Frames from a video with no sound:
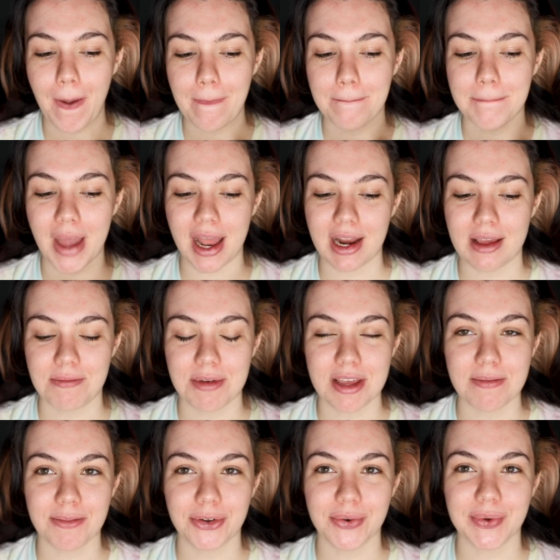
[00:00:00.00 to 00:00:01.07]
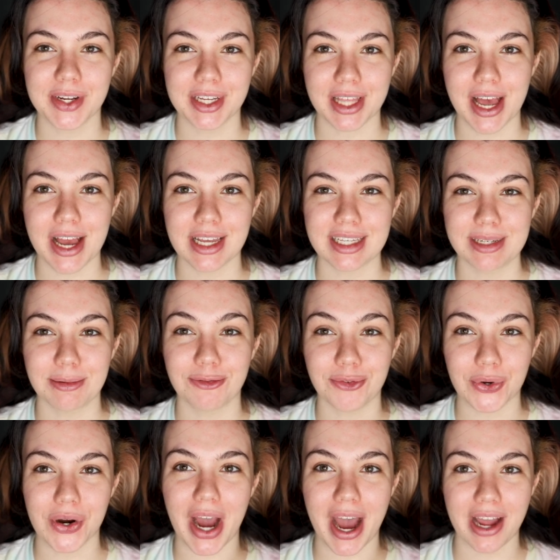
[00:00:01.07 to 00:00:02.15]
many people realized
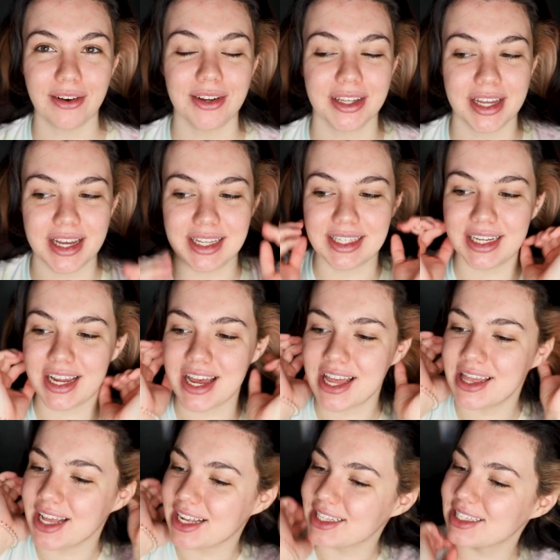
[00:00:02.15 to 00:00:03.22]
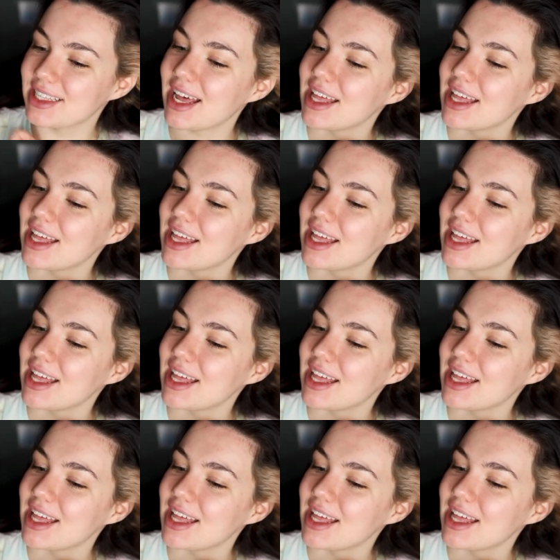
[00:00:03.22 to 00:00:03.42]
before I realized it, and that's